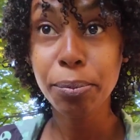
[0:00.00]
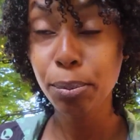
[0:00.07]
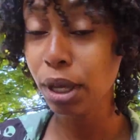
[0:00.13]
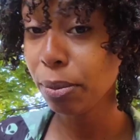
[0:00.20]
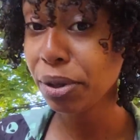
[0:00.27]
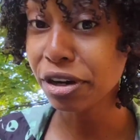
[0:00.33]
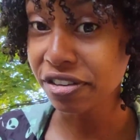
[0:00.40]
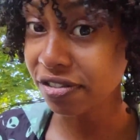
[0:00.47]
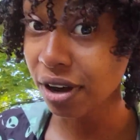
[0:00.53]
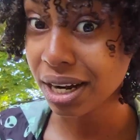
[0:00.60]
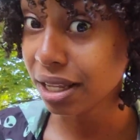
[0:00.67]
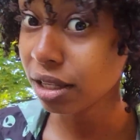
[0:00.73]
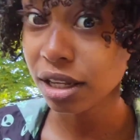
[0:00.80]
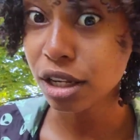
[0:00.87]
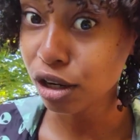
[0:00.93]
Maybe you're
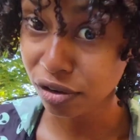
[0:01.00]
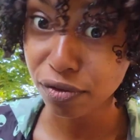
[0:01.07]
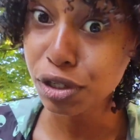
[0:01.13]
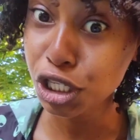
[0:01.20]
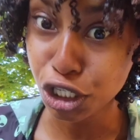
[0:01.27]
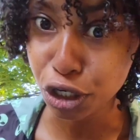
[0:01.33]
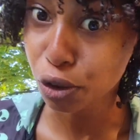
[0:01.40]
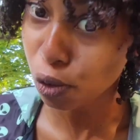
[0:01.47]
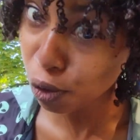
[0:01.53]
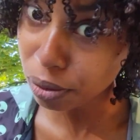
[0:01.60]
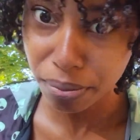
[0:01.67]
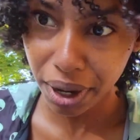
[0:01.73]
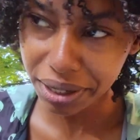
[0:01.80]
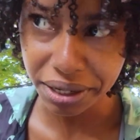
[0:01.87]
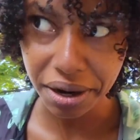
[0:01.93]
falling in love with your
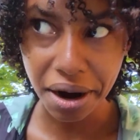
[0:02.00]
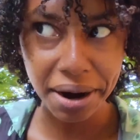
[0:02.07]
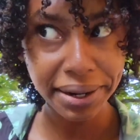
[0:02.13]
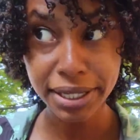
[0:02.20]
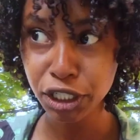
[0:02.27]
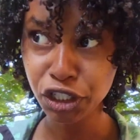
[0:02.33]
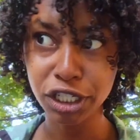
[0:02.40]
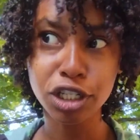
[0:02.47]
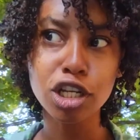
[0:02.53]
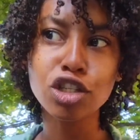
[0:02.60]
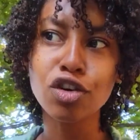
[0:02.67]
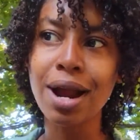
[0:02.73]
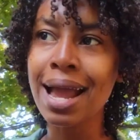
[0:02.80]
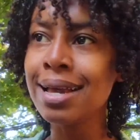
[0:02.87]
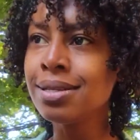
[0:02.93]
own bodyguard.
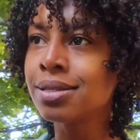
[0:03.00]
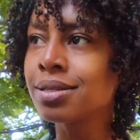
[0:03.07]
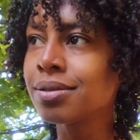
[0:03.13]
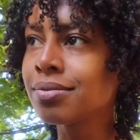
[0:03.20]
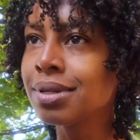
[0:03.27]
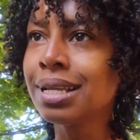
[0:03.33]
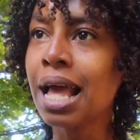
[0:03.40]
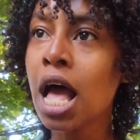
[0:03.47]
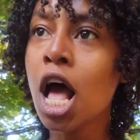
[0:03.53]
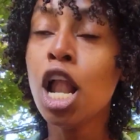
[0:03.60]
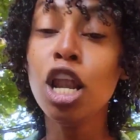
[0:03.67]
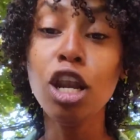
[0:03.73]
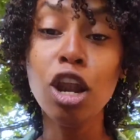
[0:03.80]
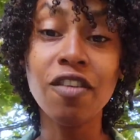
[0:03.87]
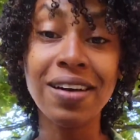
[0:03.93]
Jesus Christ.
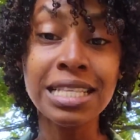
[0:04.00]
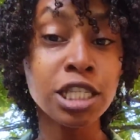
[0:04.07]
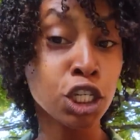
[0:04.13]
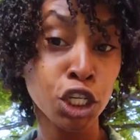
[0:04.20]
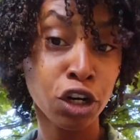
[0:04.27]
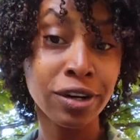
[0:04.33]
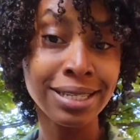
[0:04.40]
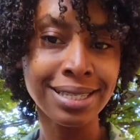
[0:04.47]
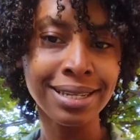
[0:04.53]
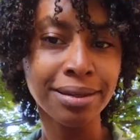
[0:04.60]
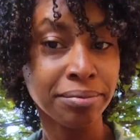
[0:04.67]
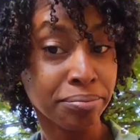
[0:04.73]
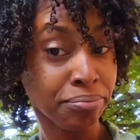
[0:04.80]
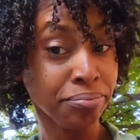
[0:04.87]
Love and security.